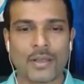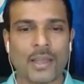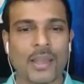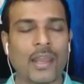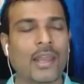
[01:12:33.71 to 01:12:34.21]

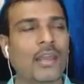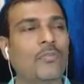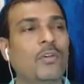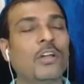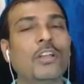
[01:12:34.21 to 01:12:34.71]

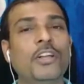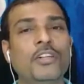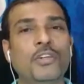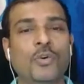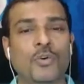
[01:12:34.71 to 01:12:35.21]
and wiggle
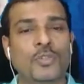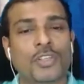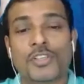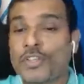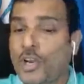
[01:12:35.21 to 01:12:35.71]
your toes
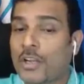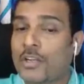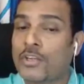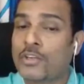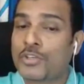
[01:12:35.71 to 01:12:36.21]
and
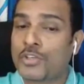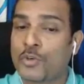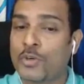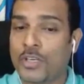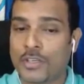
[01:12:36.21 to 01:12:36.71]
shrug your
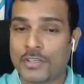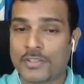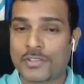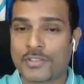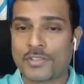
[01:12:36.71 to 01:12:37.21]

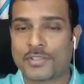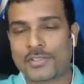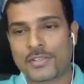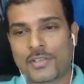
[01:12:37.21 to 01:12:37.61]
shoulders.